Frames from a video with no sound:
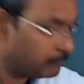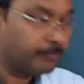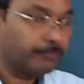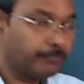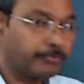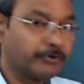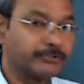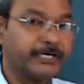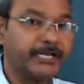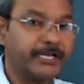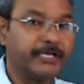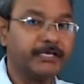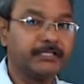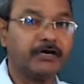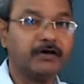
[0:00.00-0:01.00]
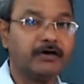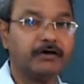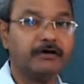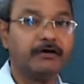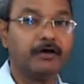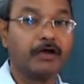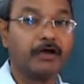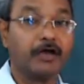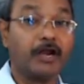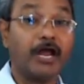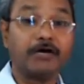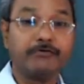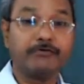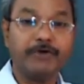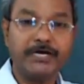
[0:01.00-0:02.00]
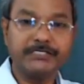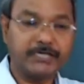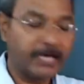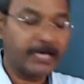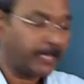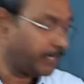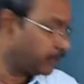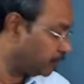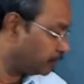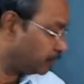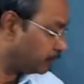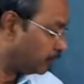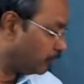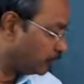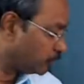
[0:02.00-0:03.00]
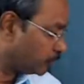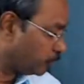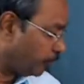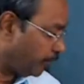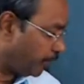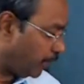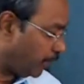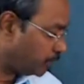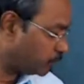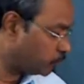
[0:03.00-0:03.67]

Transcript: proceeding in the clockwise direction. So it has to